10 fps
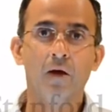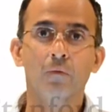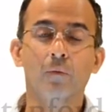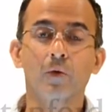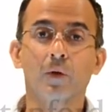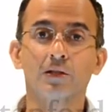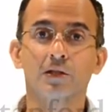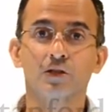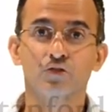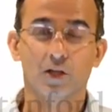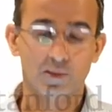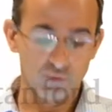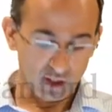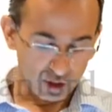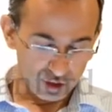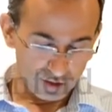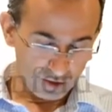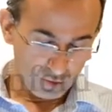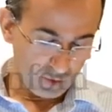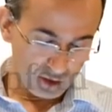When we want to construct a prediction,
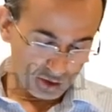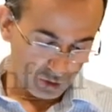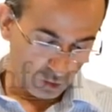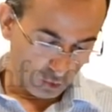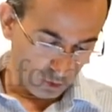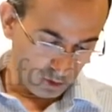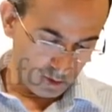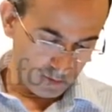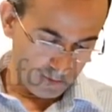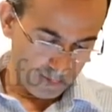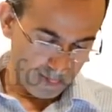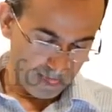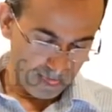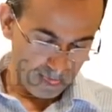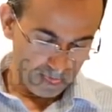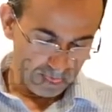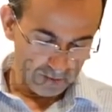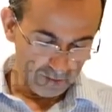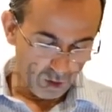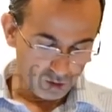we just call the
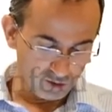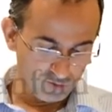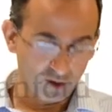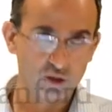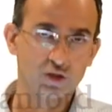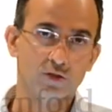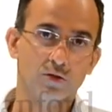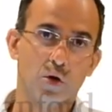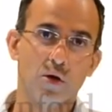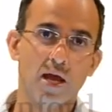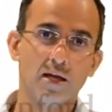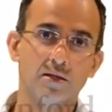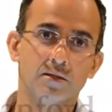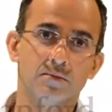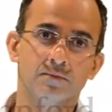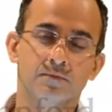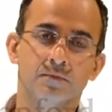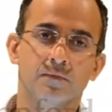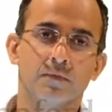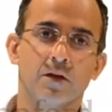model function on X.
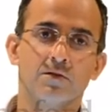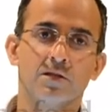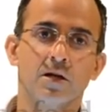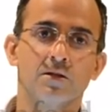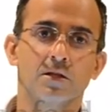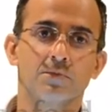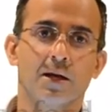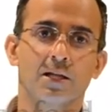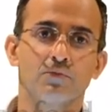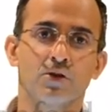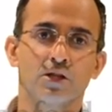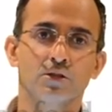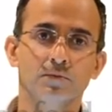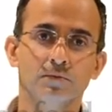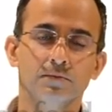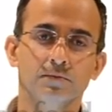That returns us back the prediction.